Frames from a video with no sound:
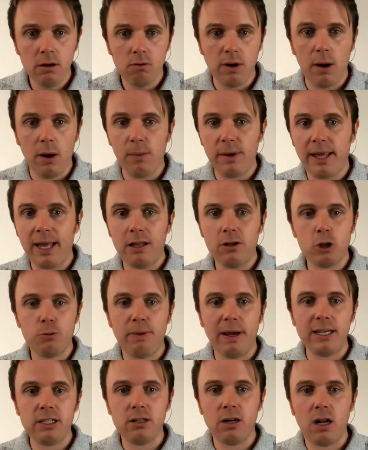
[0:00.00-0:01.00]
Right? We can't just
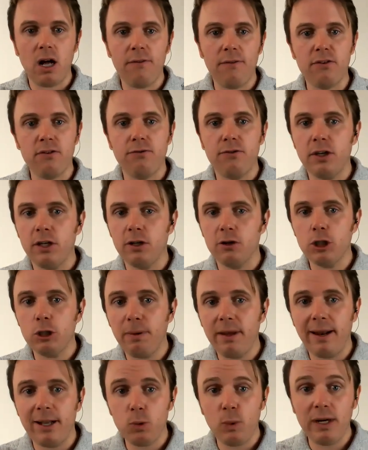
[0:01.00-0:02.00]
base it off of, you know,
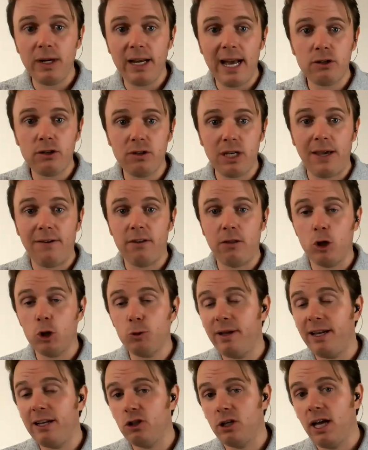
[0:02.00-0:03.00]
spinach. We actually, even though
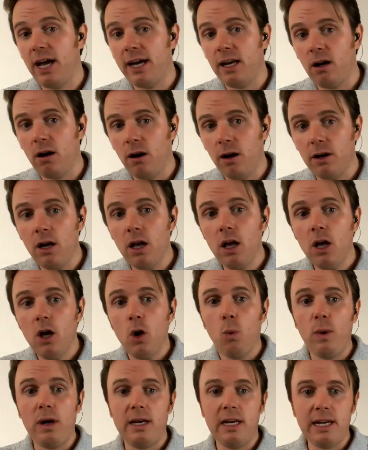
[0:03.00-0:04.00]
spinach is high in iron,
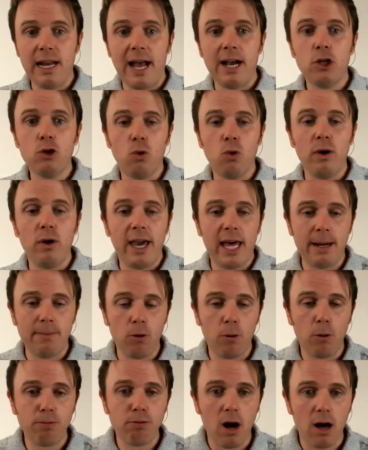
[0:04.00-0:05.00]
we need actual
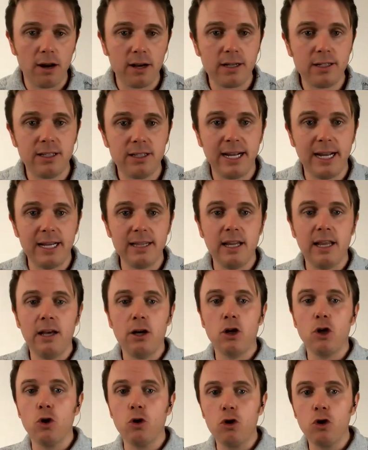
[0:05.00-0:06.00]
animal products to get
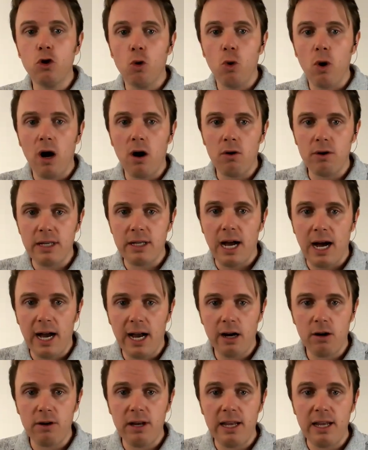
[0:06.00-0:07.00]
good quality
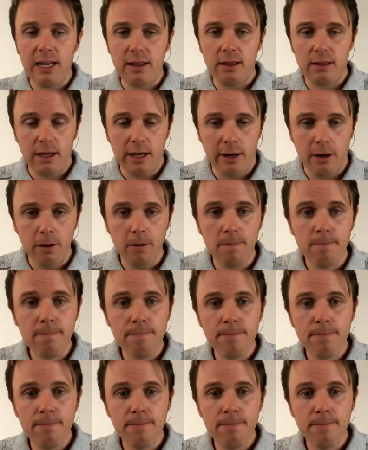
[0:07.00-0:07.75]
iron in there.